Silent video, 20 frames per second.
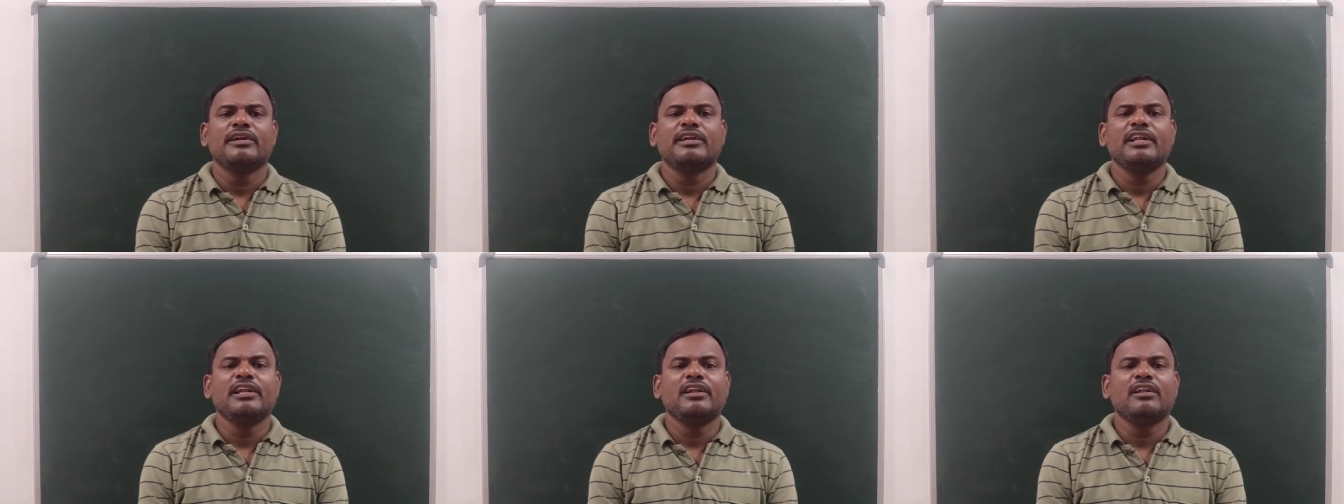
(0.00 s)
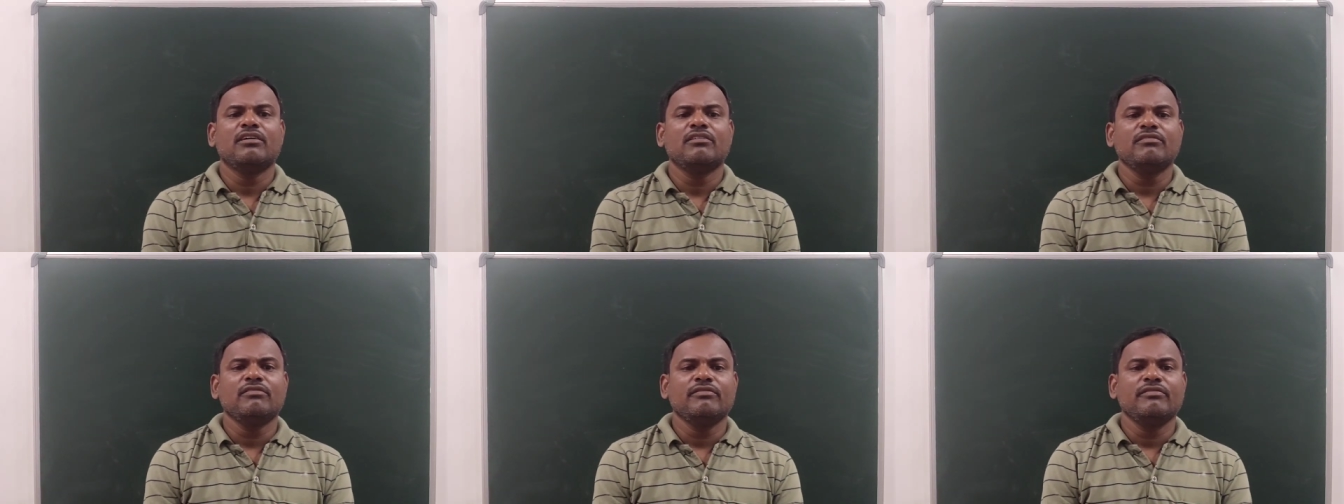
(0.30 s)
Till
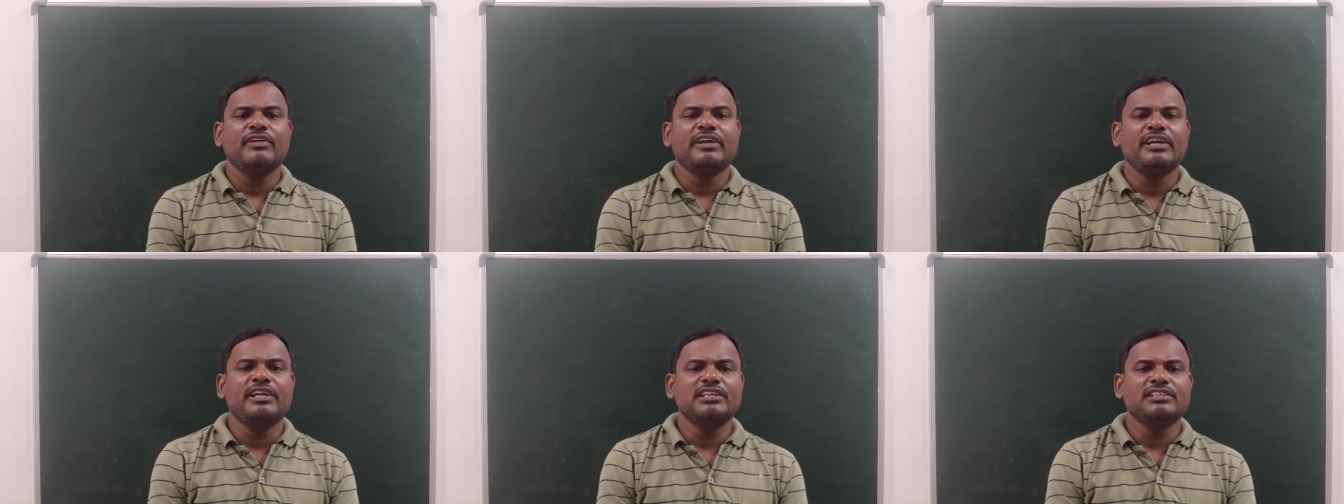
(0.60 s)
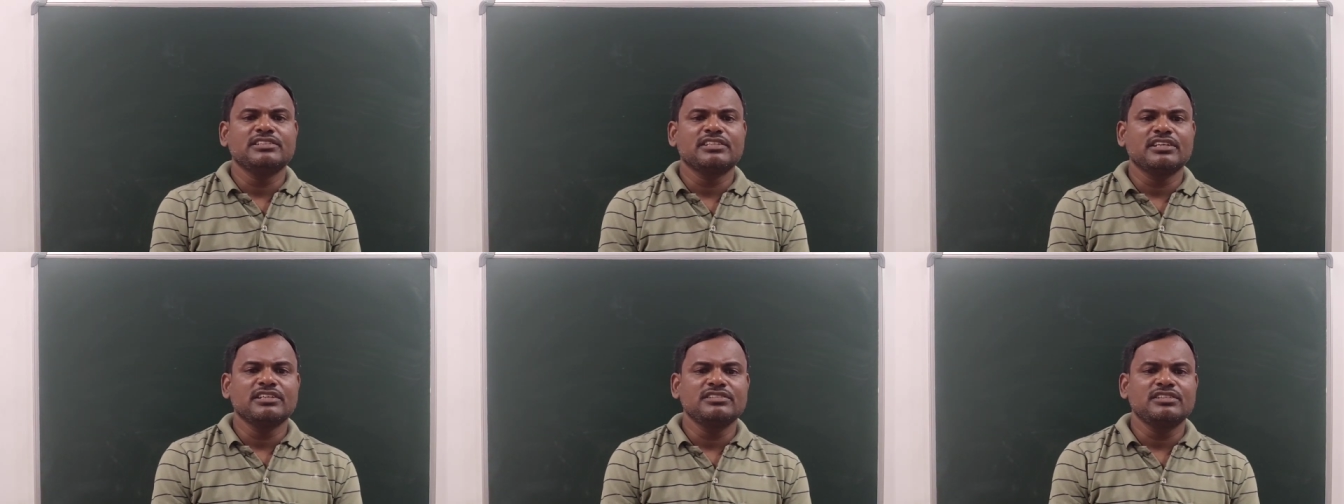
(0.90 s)
now we
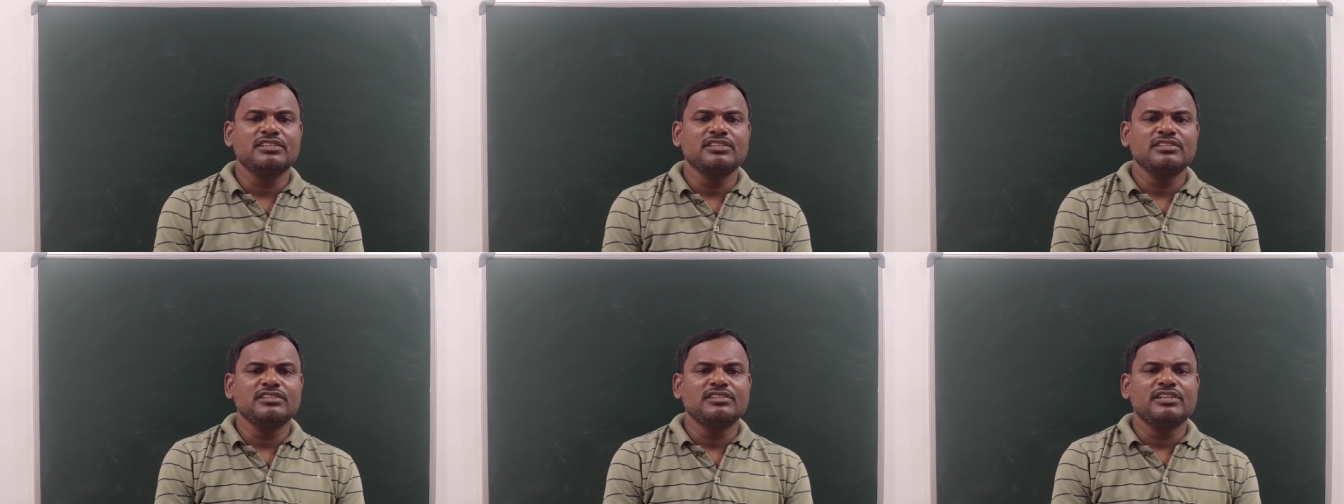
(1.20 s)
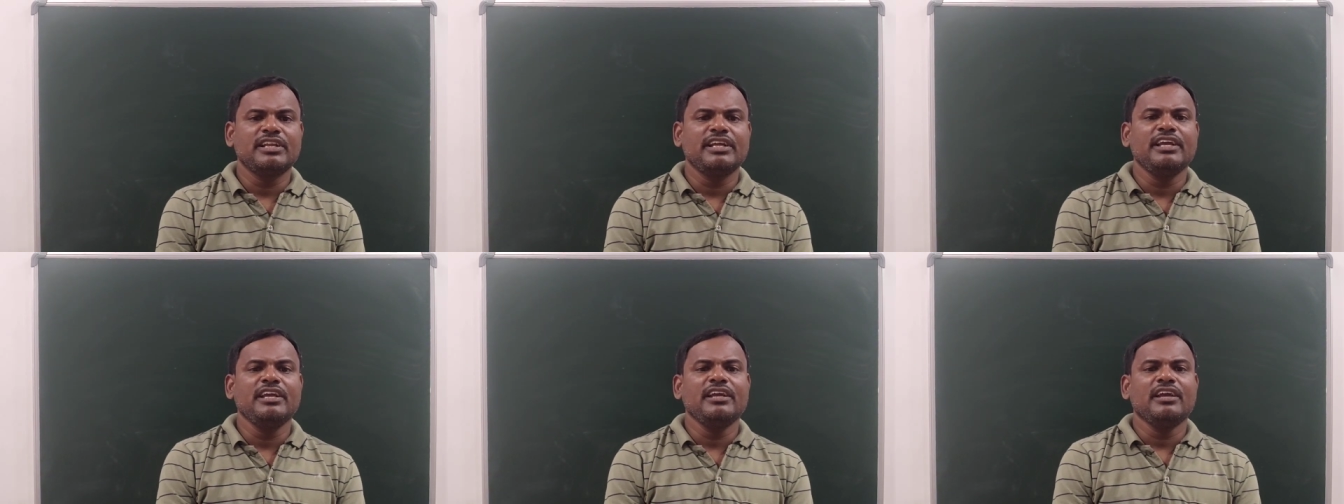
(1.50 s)
discussed
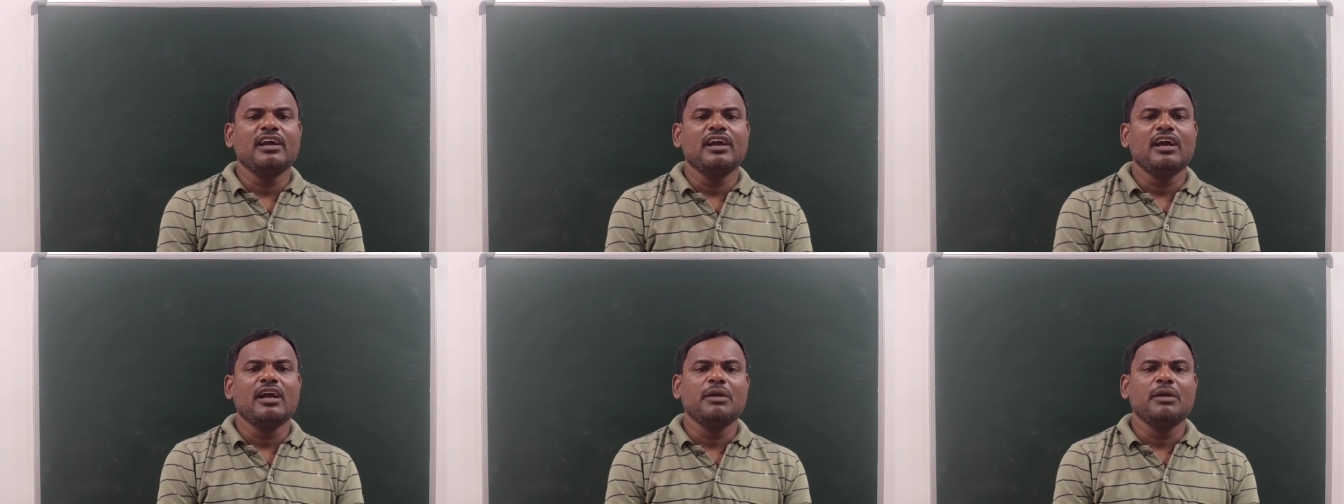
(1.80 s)
3